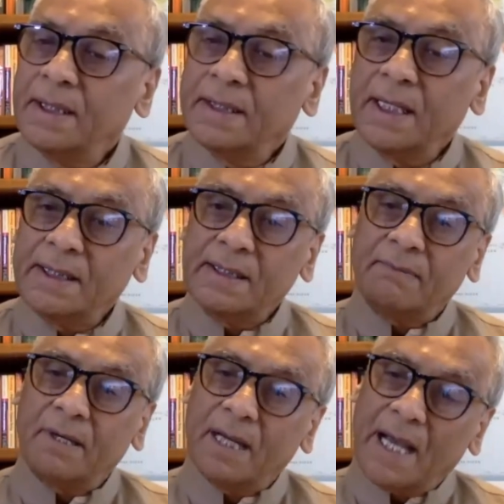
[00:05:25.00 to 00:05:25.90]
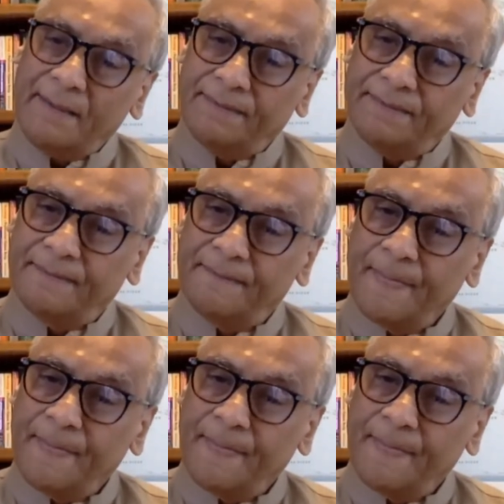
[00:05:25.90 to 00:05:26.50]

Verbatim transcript: that in our life,